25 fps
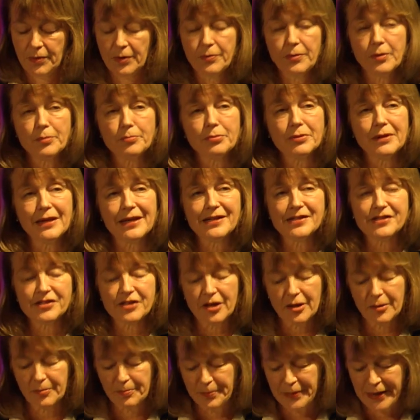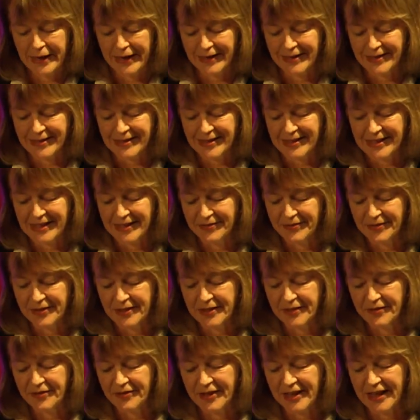We will place our bets even
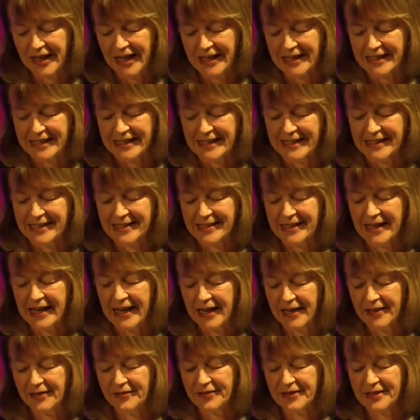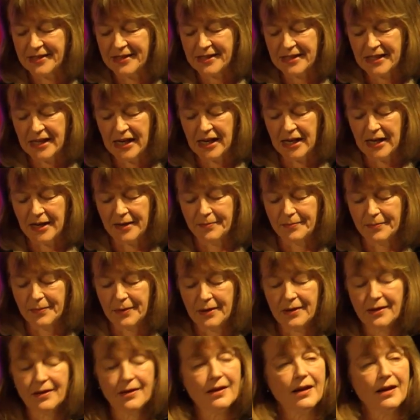if the idea is ahead of its time